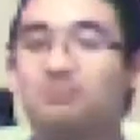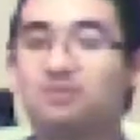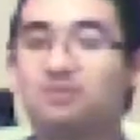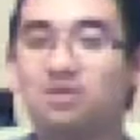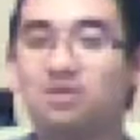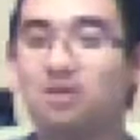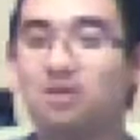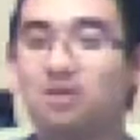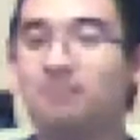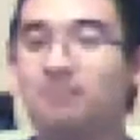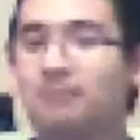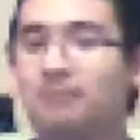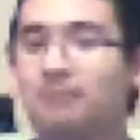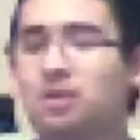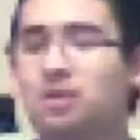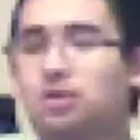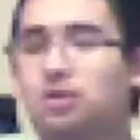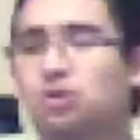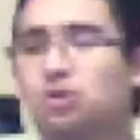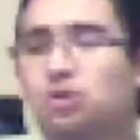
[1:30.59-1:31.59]
um,
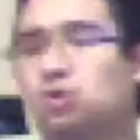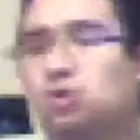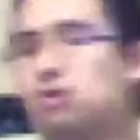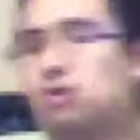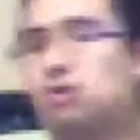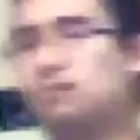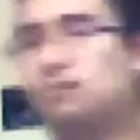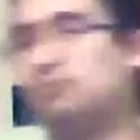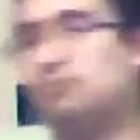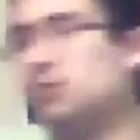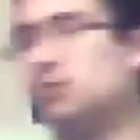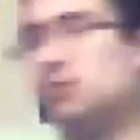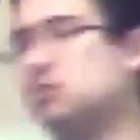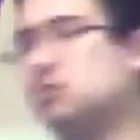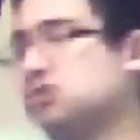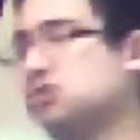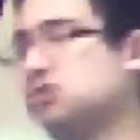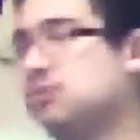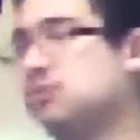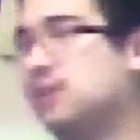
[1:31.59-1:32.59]
control, not
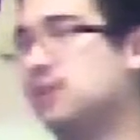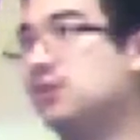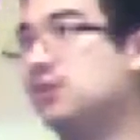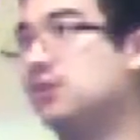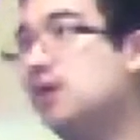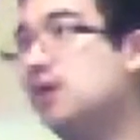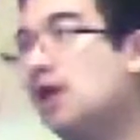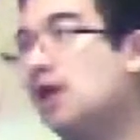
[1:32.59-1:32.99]
control panel,